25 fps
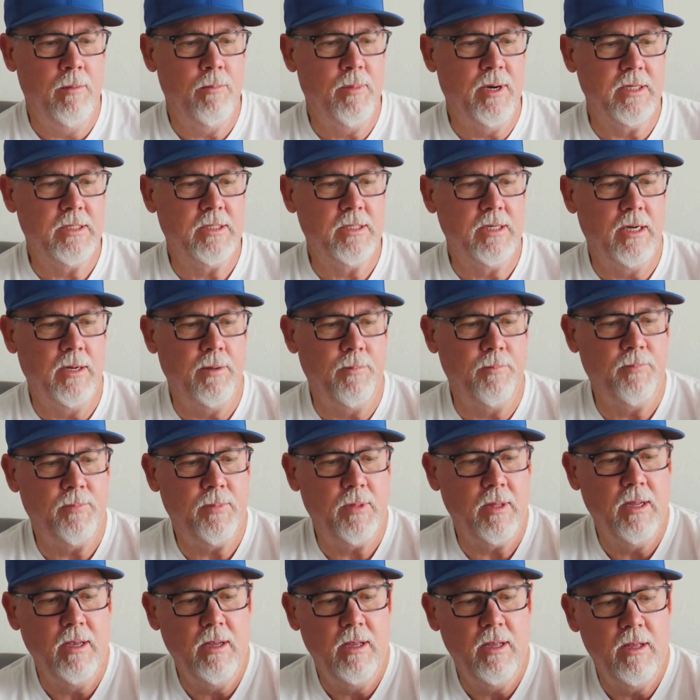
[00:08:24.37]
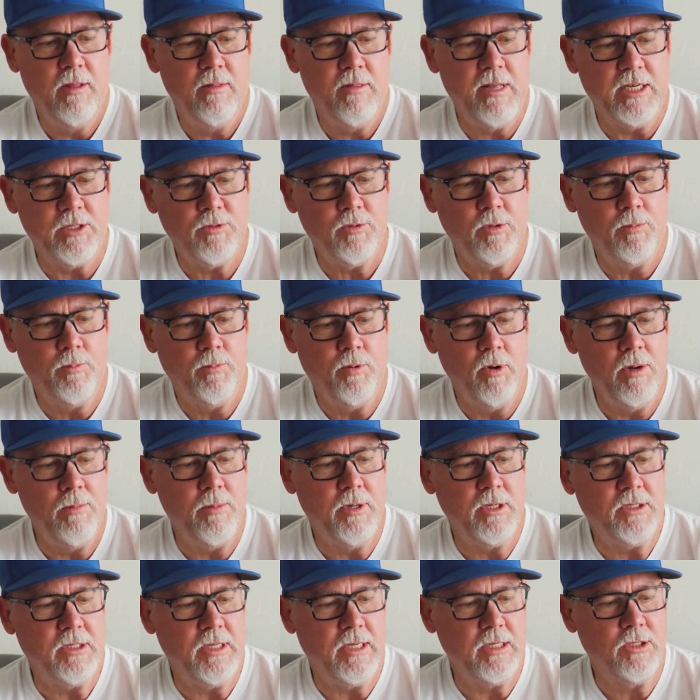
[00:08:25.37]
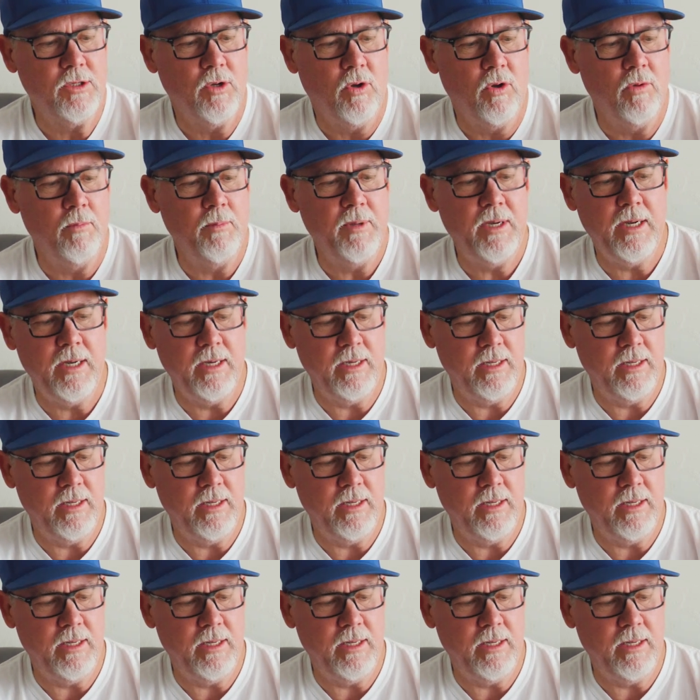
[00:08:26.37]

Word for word: But um, that's what pretty much that told me.